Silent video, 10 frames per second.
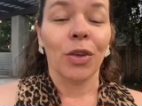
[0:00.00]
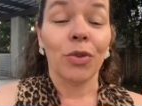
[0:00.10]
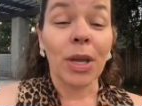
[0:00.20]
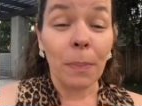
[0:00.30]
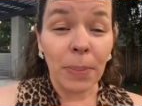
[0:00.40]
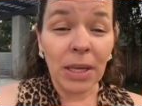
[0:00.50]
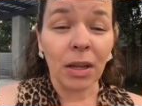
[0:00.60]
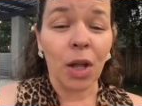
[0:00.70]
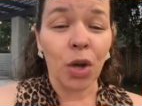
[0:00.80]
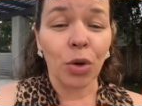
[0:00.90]
You can be
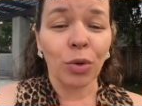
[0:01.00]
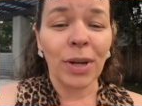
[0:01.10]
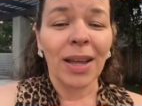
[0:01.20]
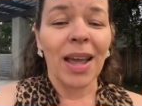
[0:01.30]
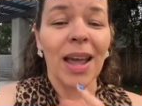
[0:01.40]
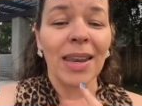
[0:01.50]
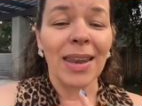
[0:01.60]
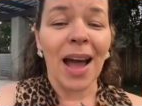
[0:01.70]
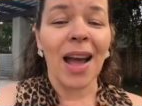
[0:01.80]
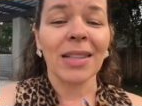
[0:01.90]
alone
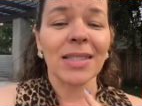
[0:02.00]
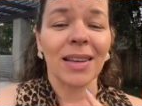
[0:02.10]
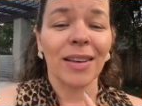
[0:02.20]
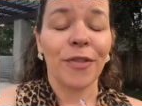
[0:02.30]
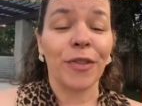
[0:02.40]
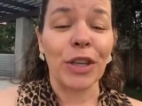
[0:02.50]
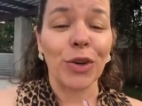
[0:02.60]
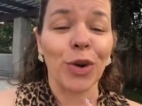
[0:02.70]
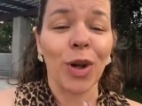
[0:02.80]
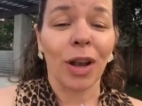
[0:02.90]
and not
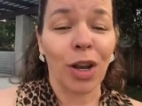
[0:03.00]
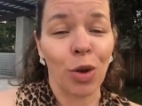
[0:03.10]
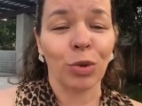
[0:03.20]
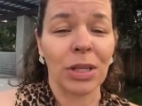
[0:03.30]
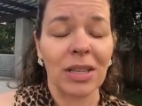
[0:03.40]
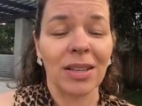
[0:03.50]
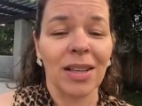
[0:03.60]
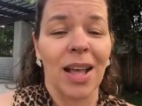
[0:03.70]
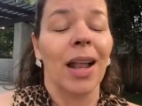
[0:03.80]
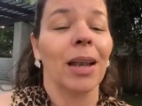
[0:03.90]
feel lonely.
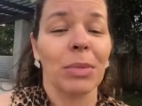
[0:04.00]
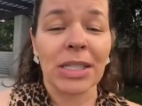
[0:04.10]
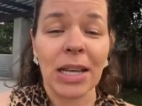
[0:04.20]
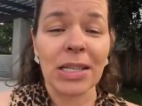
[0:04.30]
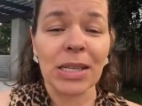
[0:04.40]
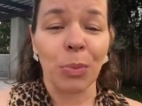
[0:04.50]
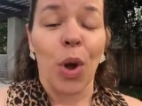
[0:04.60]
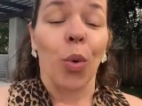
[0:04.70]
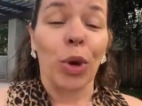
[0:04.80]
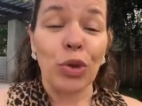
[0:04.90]
Let me tell you
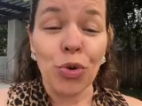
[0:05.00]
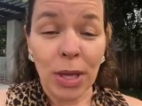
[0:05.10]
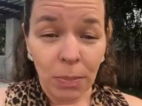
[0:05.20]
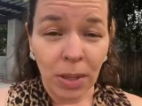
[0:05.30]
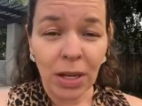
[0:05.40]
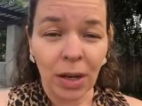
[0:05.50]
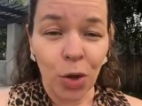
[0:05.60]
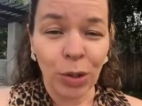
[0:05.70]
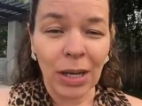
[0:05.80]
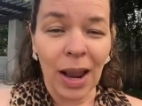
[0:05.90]
something. When you can be
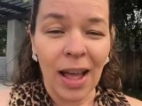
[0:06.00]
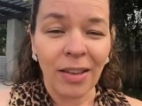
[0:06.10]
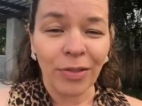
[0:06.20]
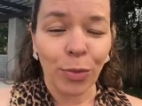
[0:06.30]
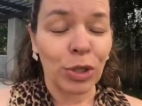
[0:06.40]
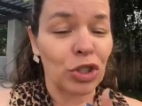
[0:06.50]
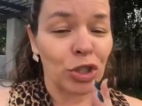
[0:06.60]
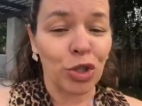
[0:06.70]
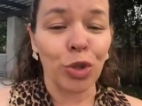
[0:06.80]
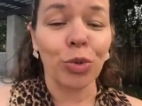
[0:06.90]
alone in life with
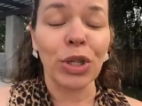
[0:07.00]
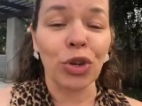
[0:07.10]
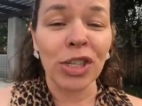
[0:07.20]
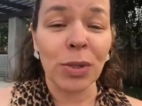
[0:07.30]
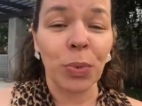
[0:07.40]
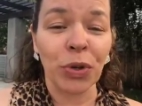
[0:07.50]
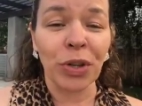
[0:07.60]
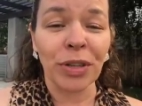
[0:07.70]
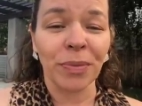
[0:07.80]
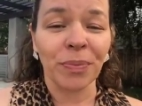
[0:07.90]
just you and your
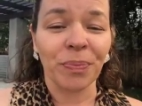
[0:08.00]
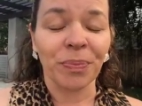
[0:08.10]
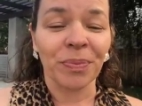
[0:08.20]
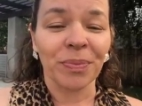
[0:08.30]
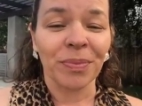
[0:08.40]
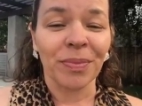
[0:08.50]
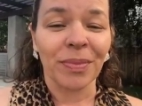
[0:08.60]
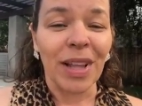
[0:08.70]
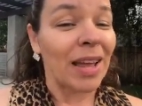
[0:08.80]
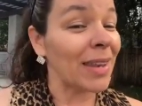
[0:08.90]
spirit
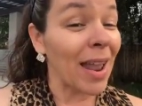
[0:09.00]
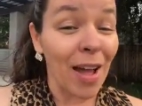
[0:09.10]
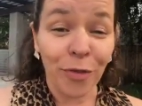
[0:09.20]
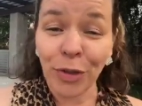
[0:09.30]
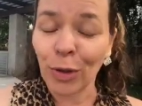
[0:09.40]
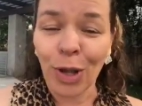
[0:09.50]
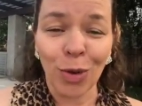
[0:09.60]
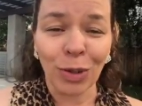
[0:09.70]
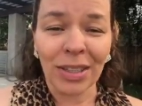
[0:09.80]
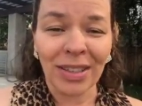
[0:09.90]
and not feel
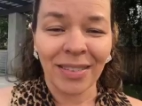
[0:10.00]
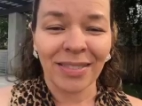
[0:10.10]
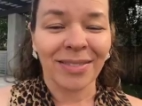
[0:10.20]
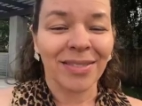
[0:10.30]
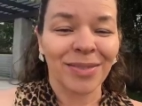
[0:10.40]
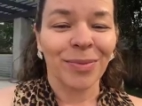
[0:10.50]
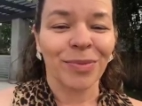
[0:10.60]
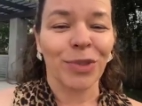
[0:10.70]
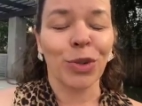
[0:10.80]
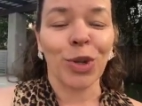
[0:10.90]
lonely,
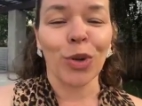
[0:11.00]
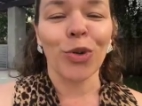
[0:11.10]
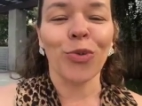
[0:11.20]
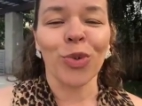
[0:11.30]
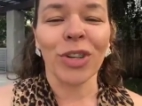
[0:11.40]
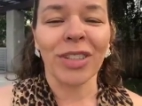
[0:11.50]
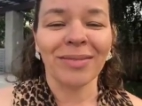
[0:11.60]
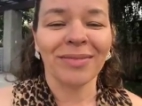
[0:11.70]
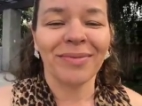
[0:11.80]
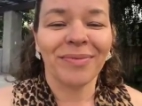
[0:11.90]
you know you've won.
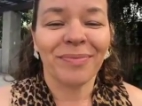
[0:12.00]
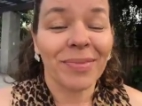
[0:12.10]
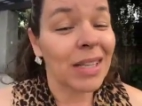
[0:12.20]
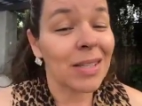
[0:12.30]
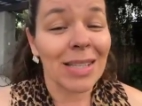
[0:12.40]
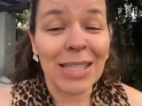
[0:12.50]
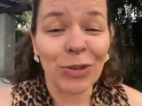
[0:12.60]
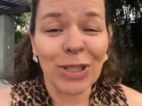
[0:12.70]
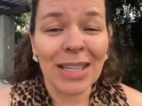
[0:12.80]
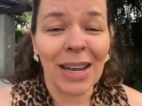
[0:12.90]
That's the
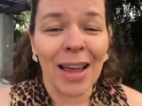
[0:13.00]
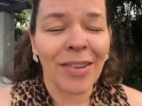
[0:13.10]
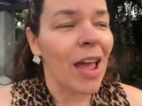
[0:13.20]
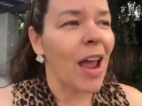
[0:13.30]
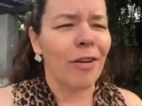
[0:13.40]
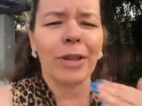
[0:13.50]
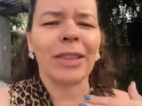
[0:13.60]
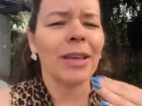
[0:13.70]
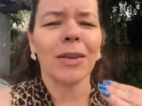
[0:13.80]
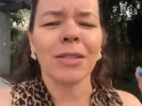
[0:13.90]
secret to life.
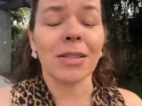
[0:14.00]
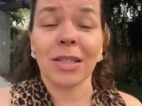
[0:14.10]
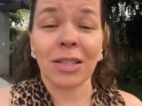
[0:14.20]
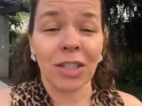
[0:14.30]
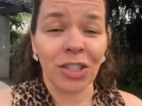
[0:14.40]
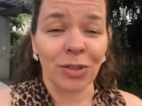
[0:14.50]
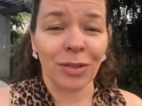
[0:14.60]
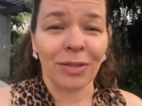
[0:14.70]
Everything else is additional.